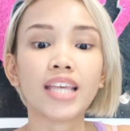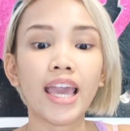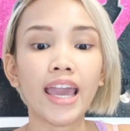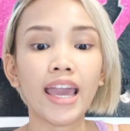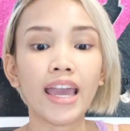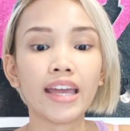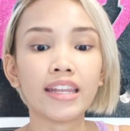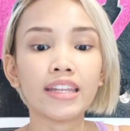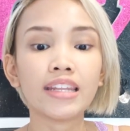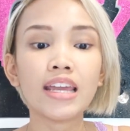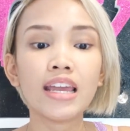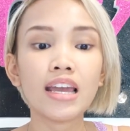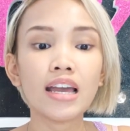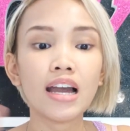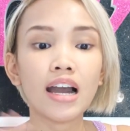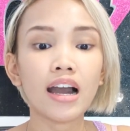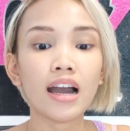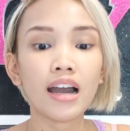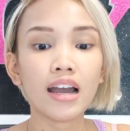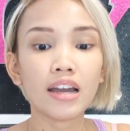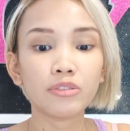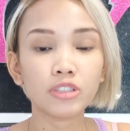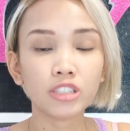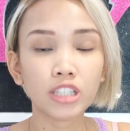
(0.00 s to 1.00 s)
And
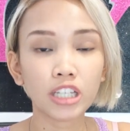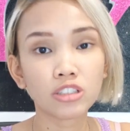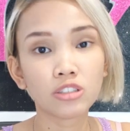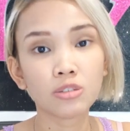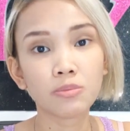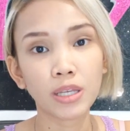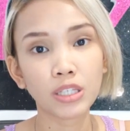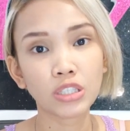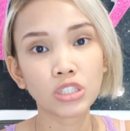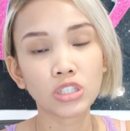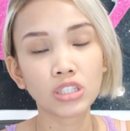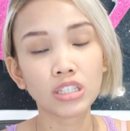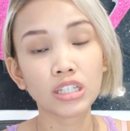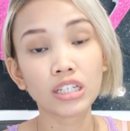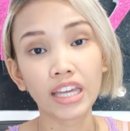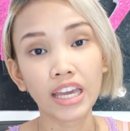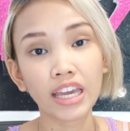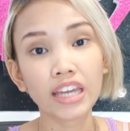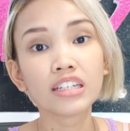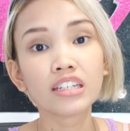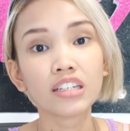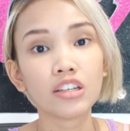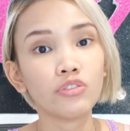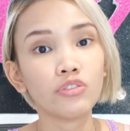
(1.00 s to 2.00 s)
I would like to mention
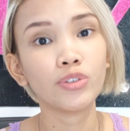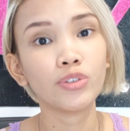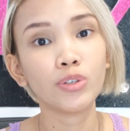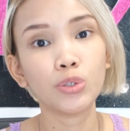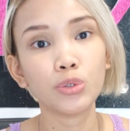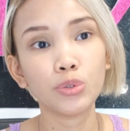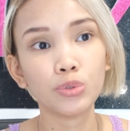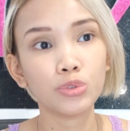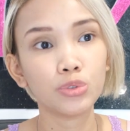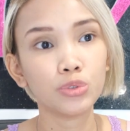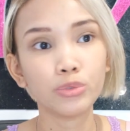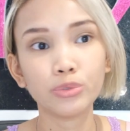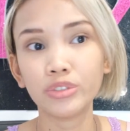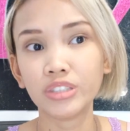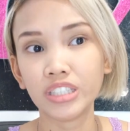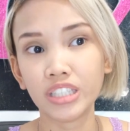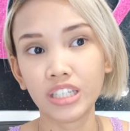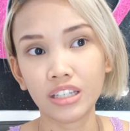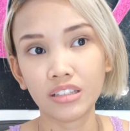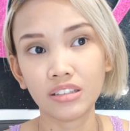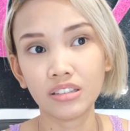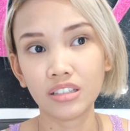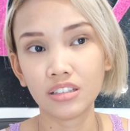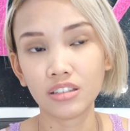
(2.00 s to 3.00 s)
again, you do
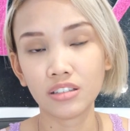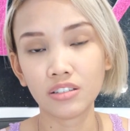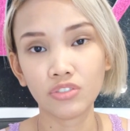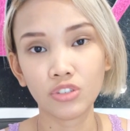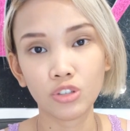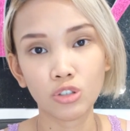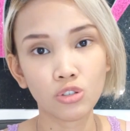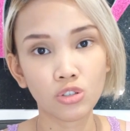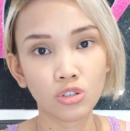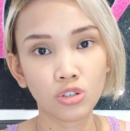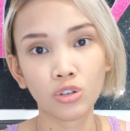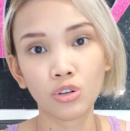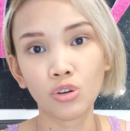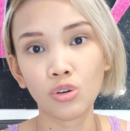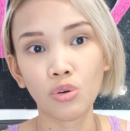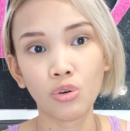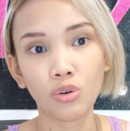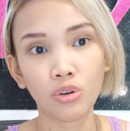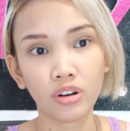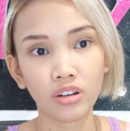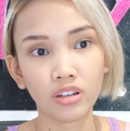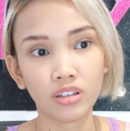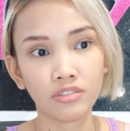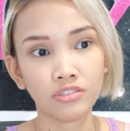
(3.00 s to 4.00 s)
need in the future
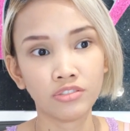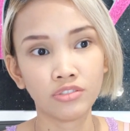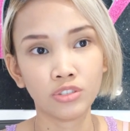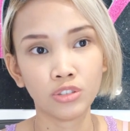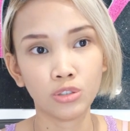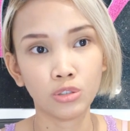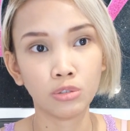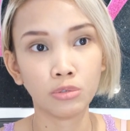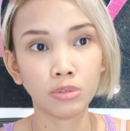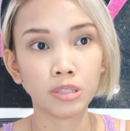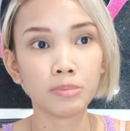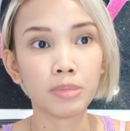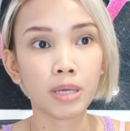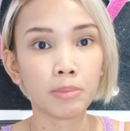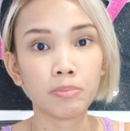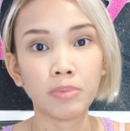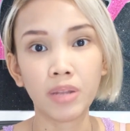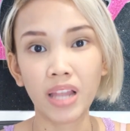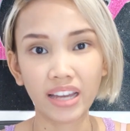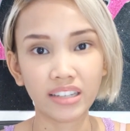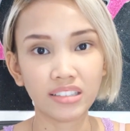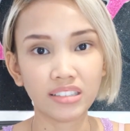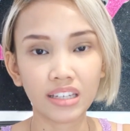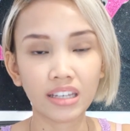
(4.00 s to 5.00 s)
or if you will be
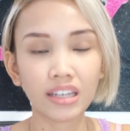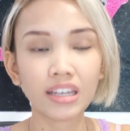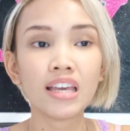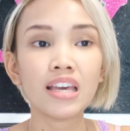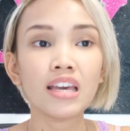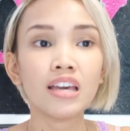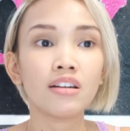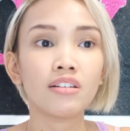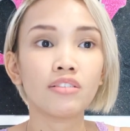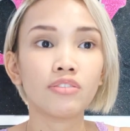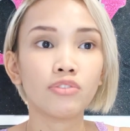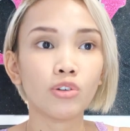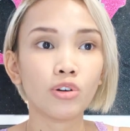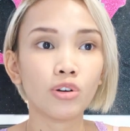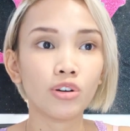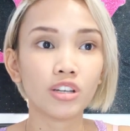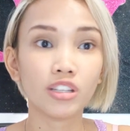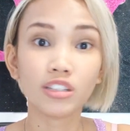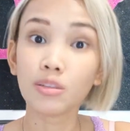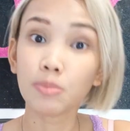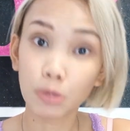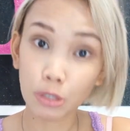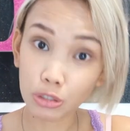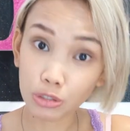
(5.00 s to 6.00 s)
applying for
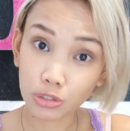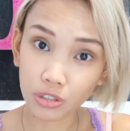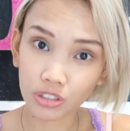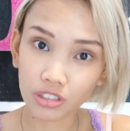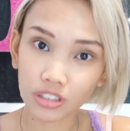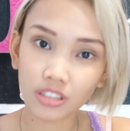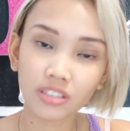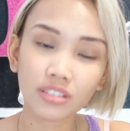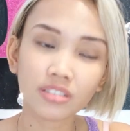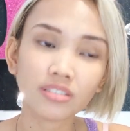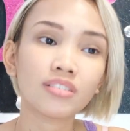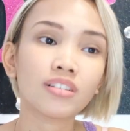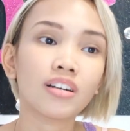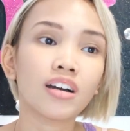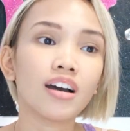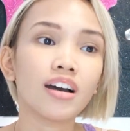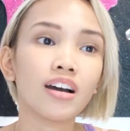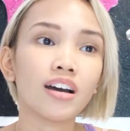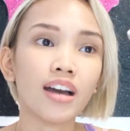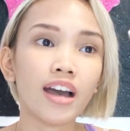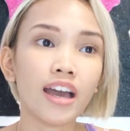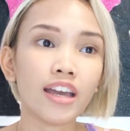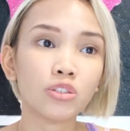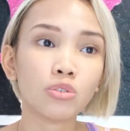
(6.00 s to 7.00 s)
in the future,
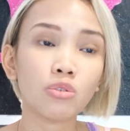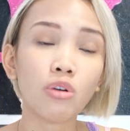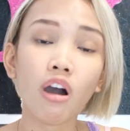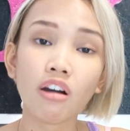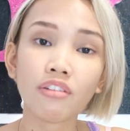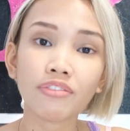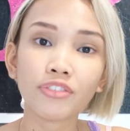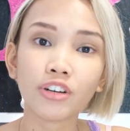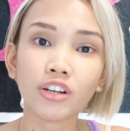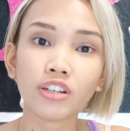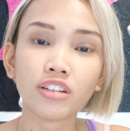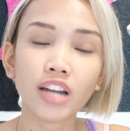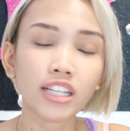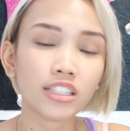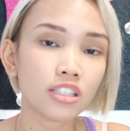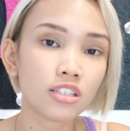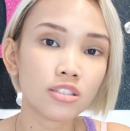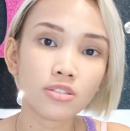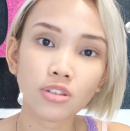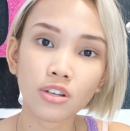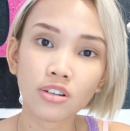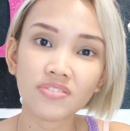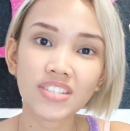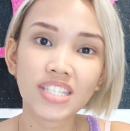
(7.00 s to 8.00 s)
I do offer writing
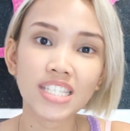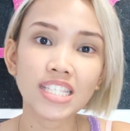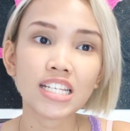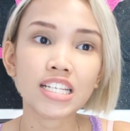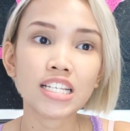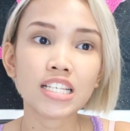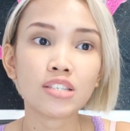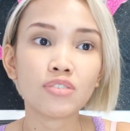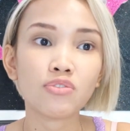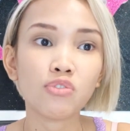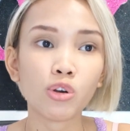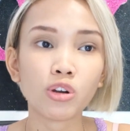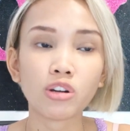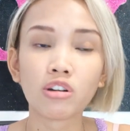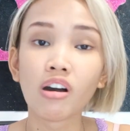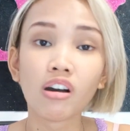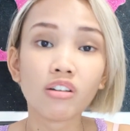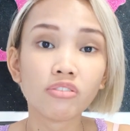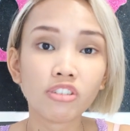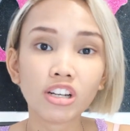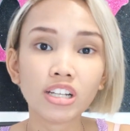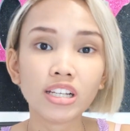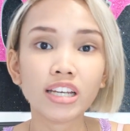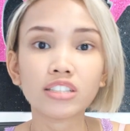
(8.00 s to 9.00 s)
services for
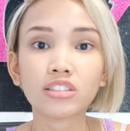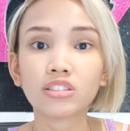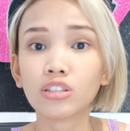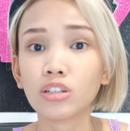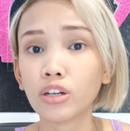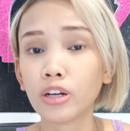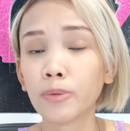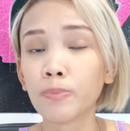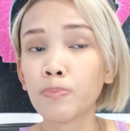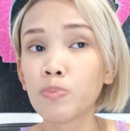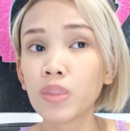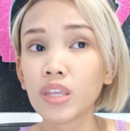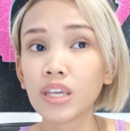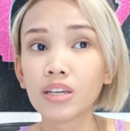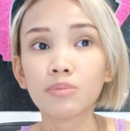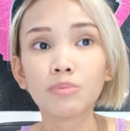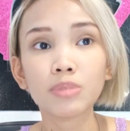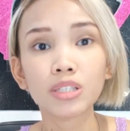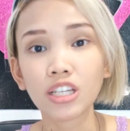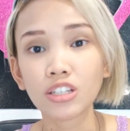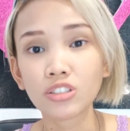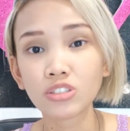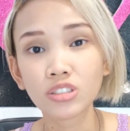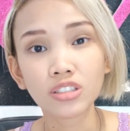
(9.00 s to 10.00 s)
cover letter,
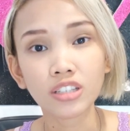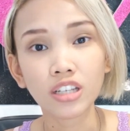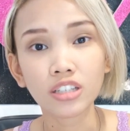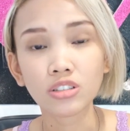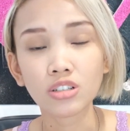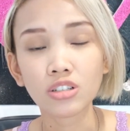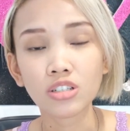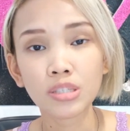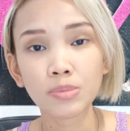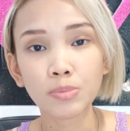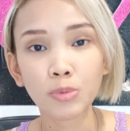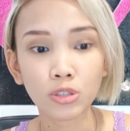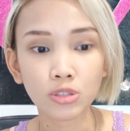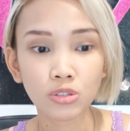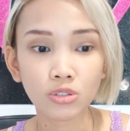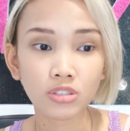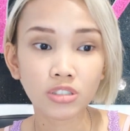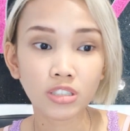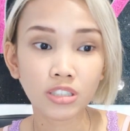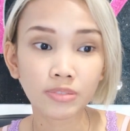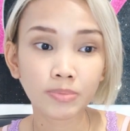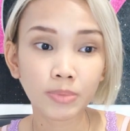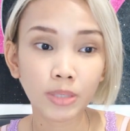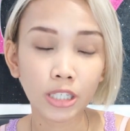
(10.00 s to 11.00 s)
invitation letter,
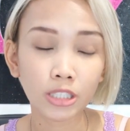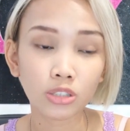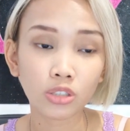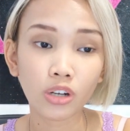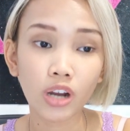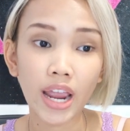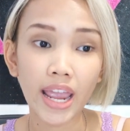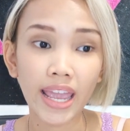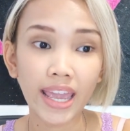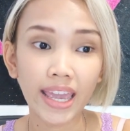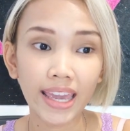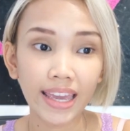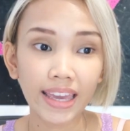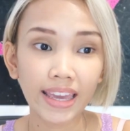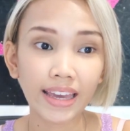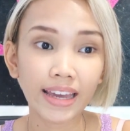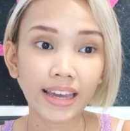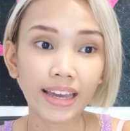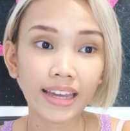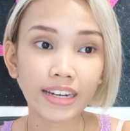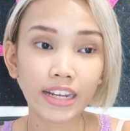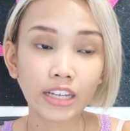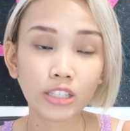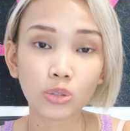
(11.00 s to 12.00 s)
sponsorship letter,
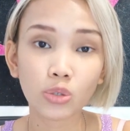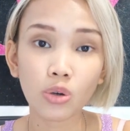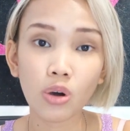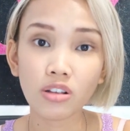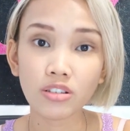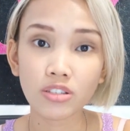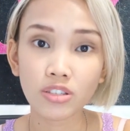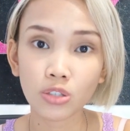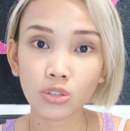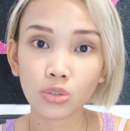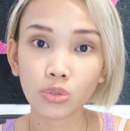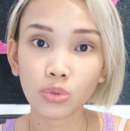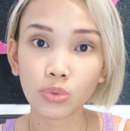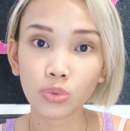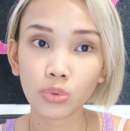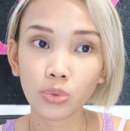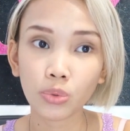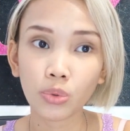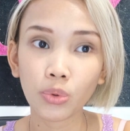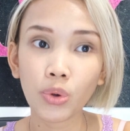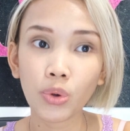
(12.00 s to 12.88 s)
and I do also do